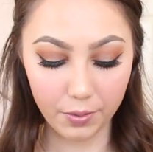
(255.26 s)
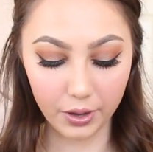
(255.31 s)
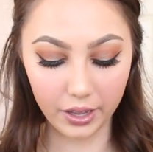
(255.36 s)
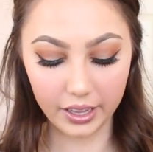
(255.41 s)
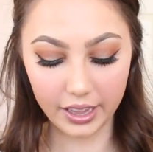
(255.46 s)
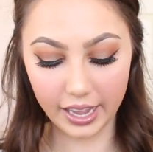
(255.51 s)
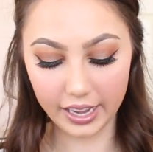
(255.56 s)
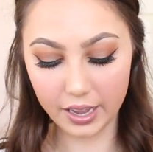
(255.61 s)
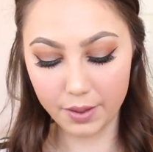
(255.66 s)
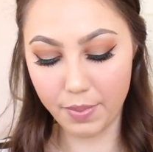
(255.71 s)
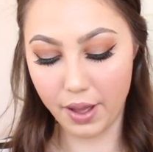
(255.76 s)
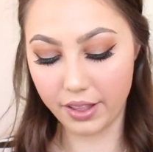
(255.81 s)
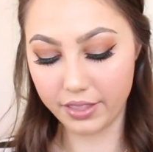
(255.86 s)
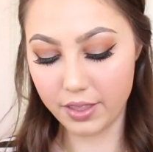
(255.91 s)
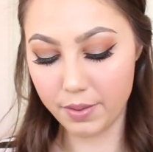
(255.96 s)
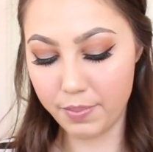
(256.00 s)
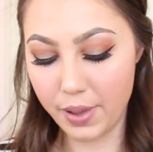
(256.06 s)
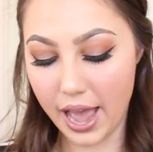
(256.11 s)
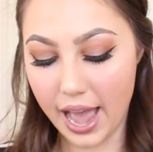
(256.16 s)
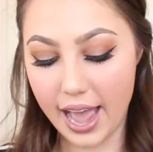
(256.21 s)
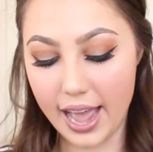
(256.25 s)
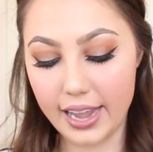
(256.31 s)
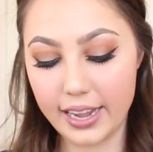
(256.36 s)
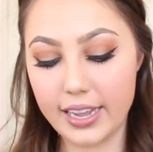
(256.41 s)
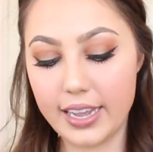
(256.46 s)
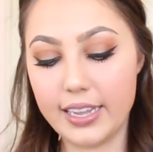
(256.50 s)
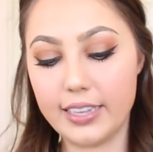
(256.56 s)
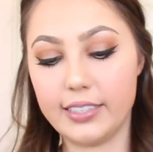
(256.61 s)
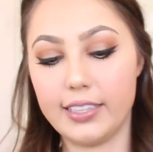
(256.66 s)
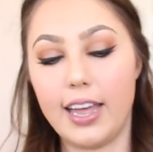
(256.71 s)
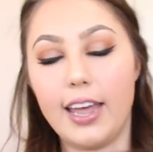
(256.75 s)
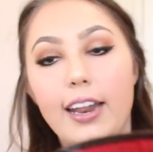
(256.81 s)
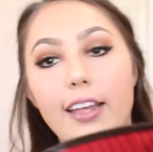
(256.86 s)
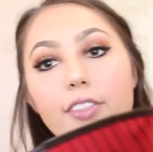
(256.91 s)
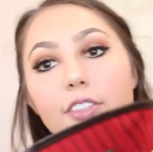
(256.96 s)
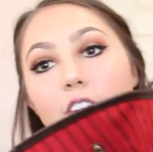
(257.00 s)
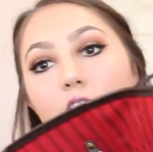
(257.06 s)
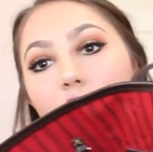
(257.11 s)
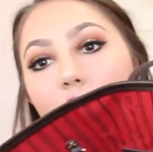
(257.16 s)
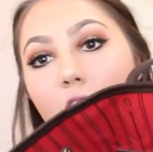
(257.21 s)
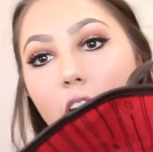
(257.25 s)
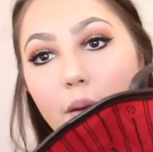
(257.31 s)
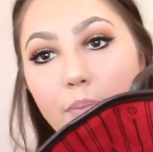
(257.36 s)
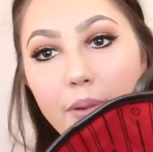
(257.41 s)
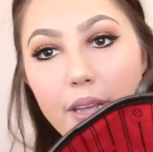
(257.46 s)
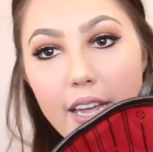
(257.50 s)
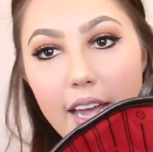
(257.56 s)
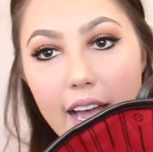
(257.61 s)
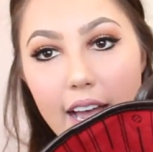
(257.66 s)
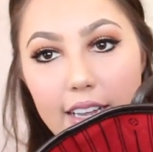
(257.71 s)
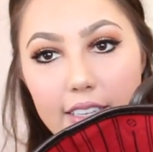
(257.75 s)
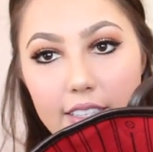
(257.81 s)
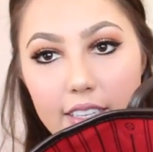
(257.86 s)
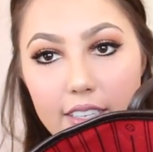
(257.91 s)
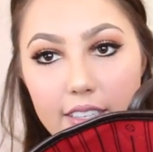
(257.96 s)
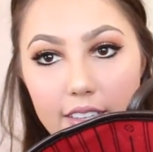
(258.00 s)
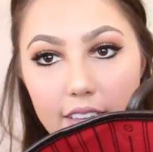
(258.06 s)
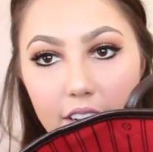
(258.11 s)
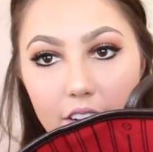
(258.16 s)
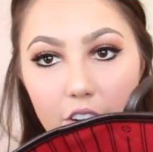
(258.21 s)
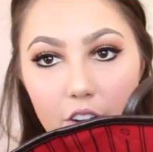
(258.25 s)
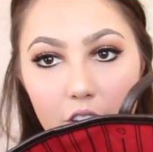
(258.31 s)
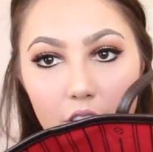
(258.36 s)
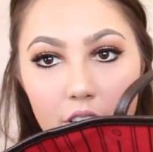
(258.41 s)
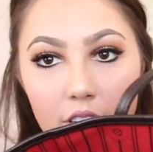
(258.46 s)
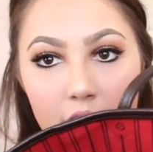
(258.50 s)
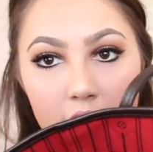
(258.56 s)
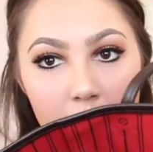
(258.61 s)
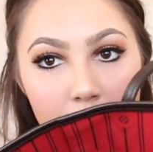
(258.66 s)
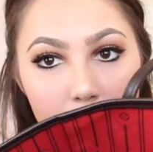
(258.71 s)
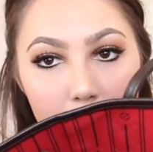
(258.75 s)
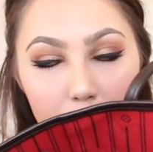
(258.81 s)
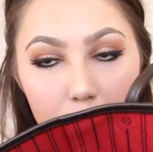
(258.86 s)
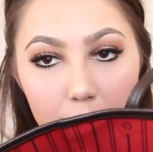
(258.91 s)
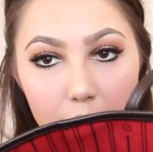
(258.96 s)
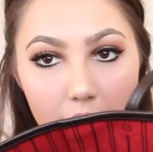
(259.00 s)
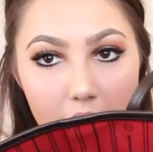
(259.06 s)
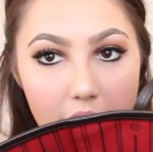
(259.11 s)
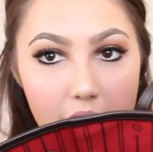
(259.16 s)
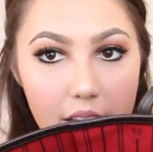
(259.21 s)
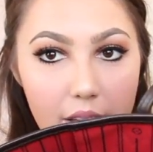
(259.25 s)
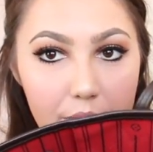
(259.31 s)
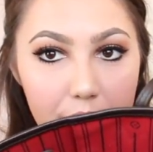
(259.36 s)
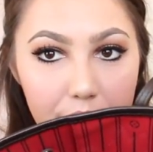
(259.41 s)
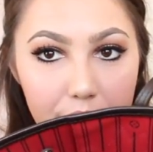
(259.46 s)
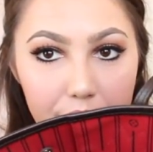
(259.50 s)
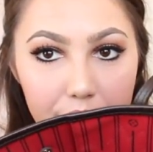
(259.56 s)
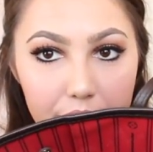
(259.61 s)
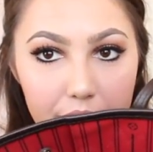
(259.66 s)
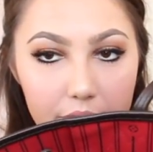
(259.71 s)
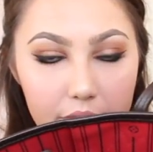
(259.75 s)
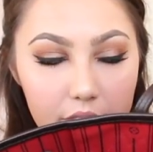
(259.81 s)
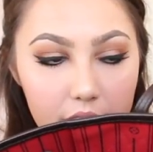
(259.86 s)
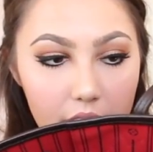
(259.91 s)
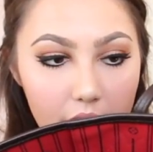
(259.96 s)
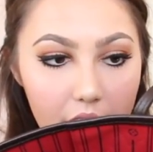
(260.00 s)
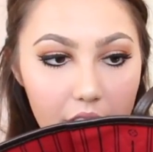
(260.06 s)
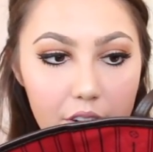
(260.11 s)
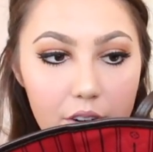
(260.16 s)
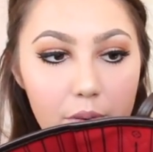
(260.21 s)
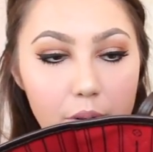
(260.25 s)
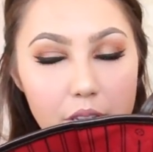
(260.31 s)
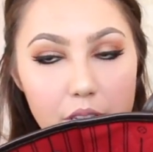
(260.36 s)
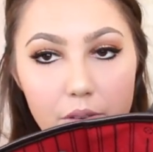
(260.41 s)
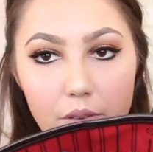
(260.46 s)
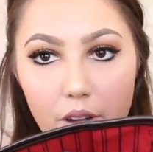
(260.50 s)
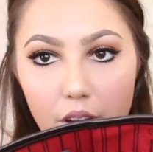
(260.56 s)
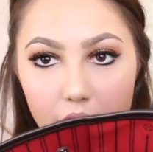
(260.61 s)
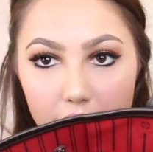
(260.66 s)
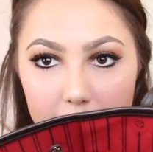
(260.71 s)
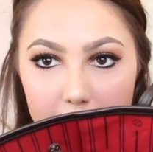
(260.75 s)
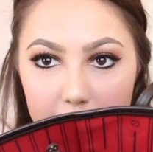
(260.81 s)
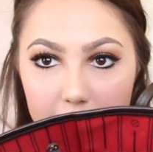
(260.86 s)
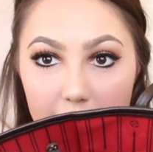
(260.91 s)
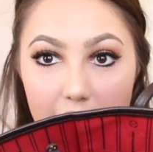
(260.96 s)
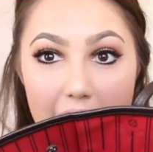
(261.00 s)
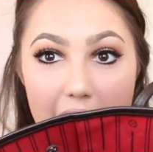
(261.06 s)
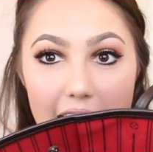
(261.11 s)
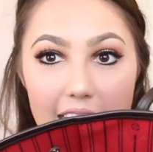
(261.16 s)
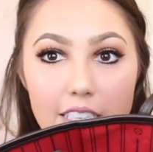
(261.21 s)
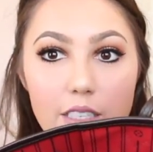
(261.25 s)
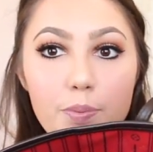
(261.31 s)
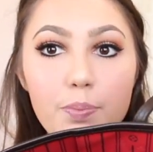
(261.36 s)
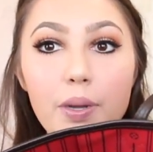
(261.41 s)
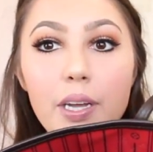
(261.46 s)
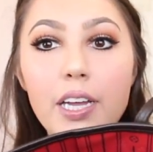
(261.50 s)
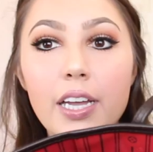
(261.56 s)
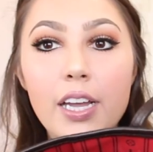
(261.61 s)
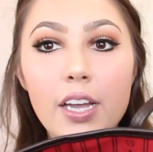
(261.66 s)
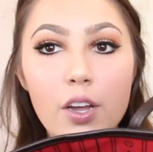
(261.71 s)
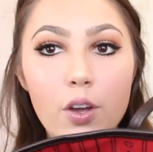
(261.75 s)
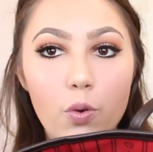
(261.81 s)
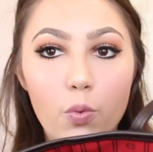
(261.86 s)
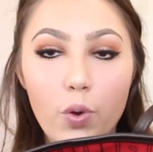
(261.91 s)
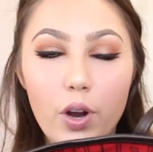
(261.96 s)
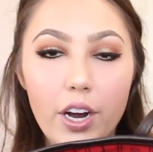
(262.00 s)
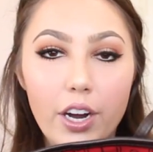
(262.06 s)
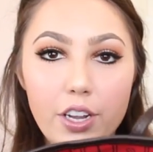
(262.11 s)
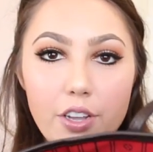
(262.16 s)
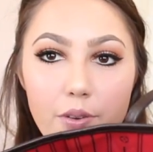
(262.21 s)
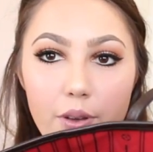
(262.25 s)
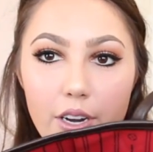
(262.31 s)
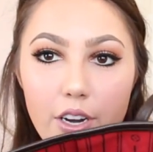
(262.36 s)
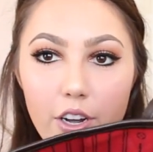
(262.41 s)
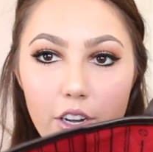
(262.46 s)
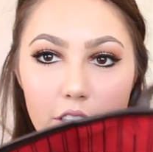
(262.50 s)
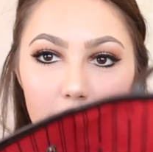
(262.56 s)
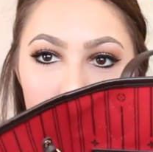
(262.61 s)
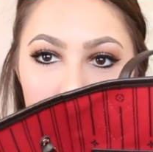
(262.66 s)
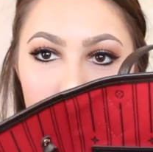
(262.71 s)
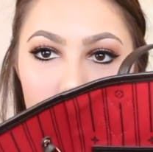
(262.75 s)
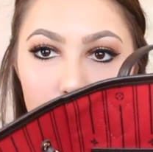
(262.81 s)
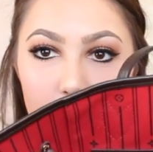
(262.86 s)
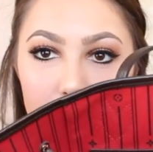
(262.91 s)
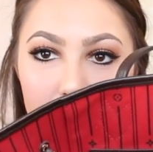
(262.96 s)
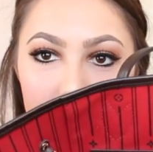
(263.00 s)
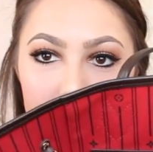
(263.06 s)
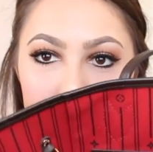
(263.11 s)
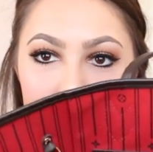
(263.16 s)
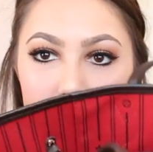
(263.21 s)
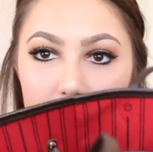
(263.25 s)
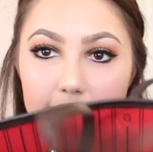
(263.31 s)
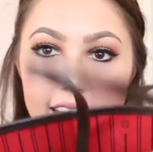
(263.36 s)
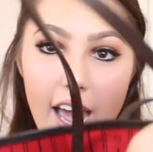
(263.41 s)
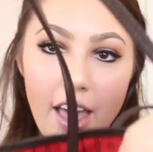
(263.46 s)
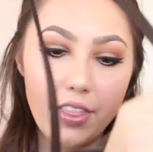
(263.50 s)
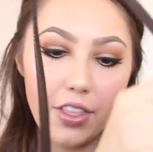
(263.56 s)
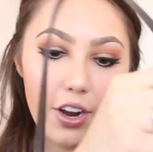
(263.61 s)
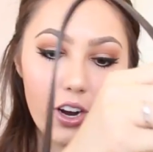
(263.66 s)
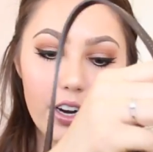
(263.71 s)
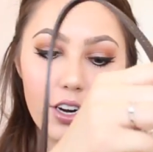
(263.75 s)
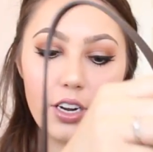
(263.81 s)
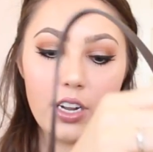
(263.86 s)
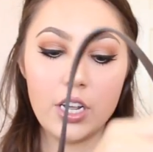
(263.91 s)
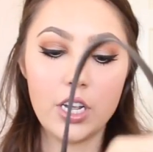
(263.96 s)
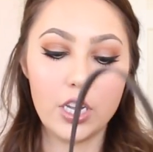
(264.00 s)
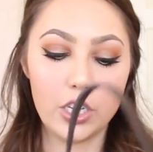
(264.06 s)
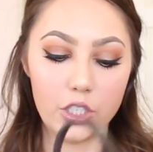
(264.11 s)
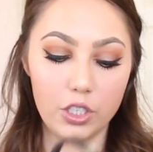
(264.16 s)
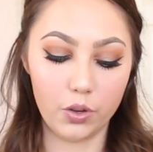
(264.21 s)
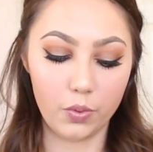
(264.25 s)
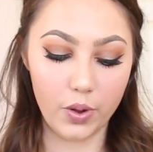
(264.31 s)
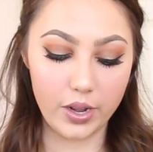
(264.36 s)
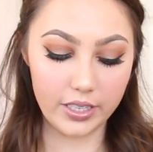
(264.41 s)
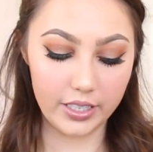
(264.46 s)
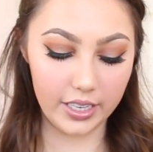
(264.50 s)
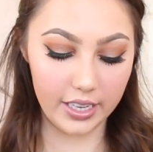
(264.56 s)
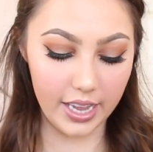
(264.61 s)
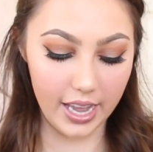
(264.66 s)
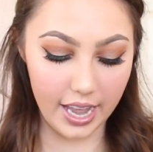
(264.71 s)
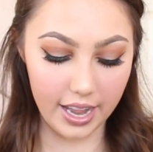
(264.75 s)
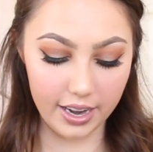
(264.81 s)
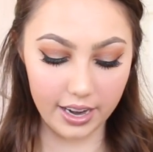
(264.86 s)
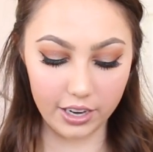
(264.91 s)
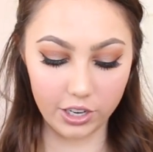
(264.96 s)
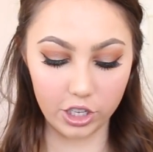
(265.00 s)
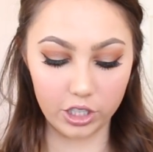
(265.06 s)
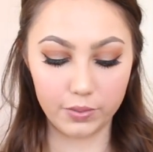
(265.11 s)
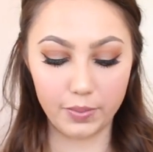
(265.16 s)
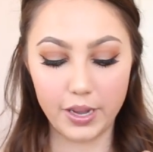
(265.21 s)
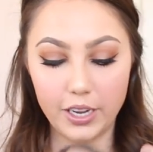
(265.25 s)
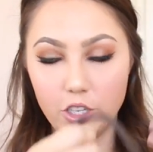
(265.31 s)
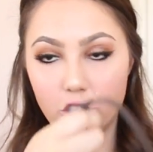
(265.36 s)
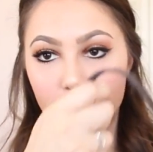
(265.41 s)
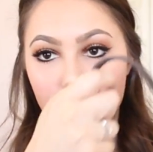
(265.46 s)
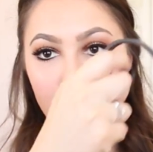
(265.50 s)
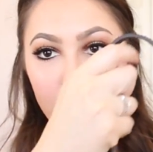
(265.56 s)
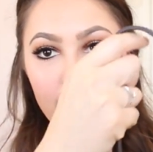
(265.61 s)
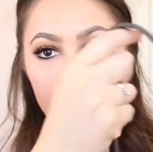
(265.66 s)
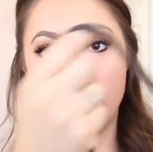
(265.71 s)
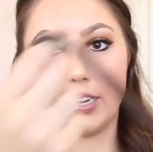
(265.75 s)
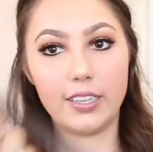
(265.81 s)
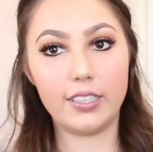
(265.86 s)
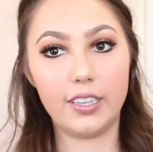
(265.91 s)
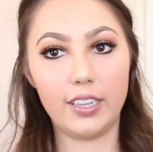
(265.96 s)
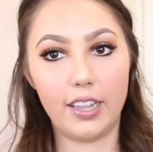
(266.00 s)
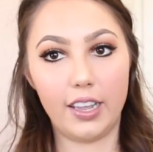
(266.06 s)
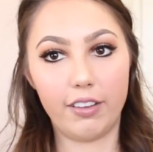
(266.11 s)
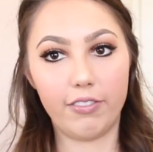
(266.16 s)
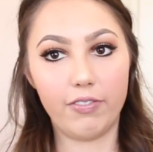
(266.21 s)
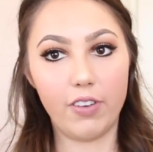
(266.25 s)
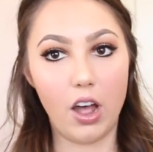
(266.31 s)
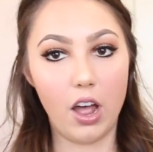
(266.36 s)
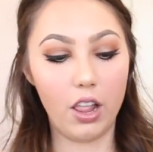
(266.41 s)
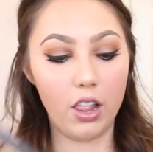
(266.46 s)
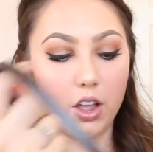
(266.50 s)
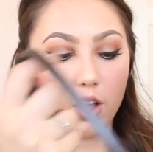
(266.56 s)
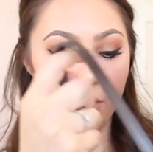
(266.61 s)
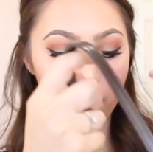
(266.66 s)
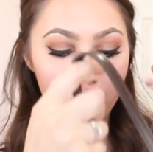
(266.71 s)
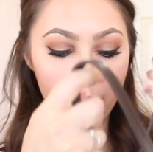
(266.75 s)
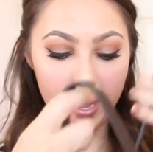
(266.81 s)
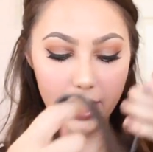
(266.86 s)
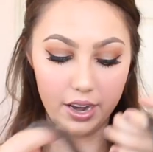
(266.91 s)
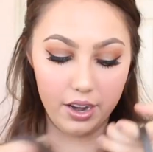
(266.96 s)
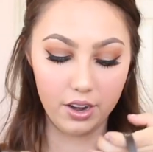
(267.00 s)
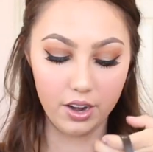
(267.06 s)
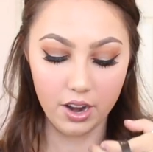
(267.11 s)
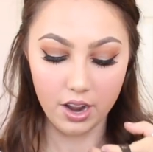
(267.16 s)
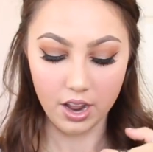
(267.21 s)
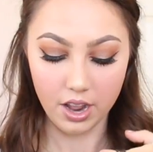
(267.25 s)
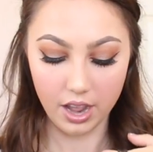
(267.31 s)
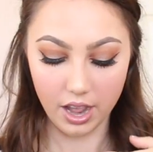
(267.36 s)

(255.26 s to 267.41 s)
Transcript: I really like about the bag is that at the top it has this little um, I don't know what you call this, clasp, where you can hook the two sides together. So once again, it just makes sure it doesn't like fall open